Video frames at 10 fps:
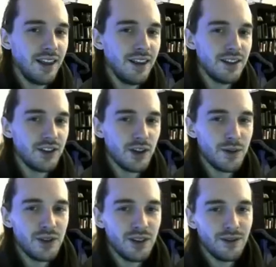
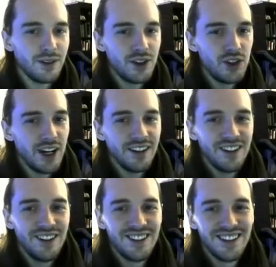description for the channel.
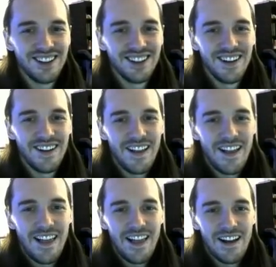
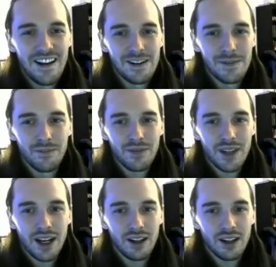
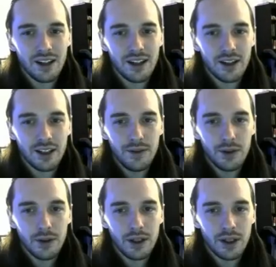I'll give
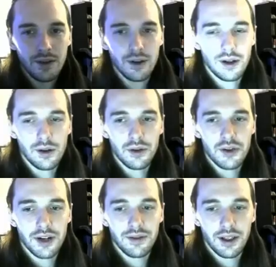you the Google
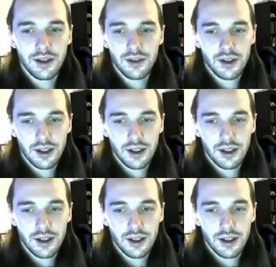Drive link for that.